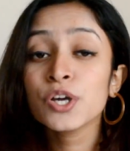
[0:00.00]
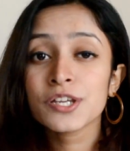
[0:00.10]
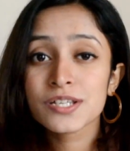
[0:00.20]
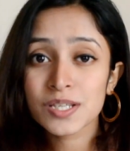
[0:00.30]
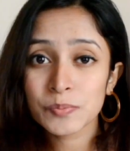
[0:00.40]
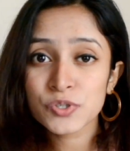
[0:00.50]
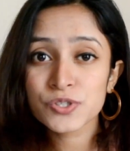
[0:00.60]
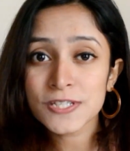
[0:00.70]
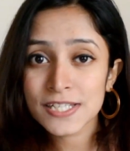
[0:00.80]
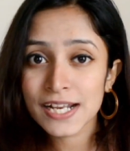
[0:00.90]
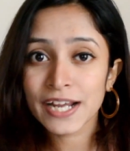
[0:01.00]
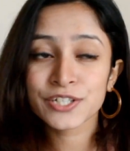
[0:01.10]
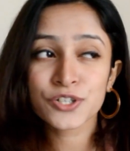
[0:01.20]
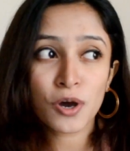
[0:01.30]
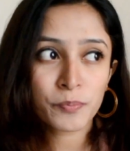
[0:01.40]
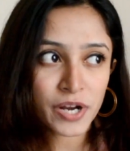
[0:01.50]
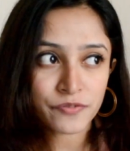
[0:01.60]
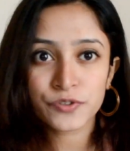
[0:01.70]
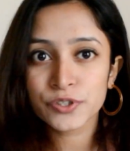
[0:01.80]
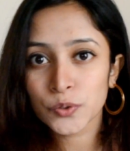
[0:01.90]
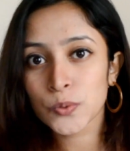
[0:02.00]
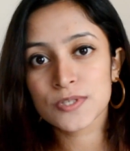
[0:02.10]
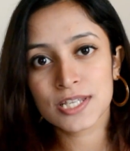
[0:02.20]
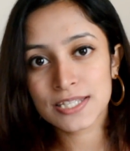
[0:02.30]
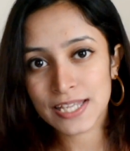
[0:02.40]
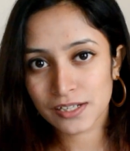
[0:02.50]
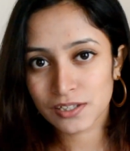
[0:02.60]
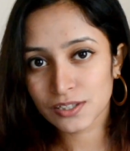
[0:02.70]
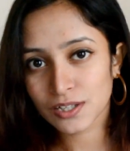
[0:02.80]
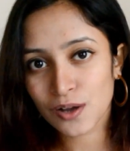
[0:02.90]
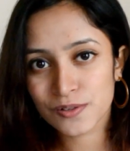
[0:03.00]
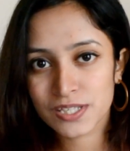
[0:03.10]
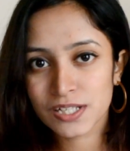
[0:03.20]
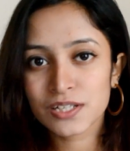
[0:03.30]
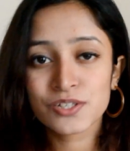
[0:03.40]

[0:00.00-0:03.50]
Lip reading: You're supposed to select your preferred course and center in the counselling,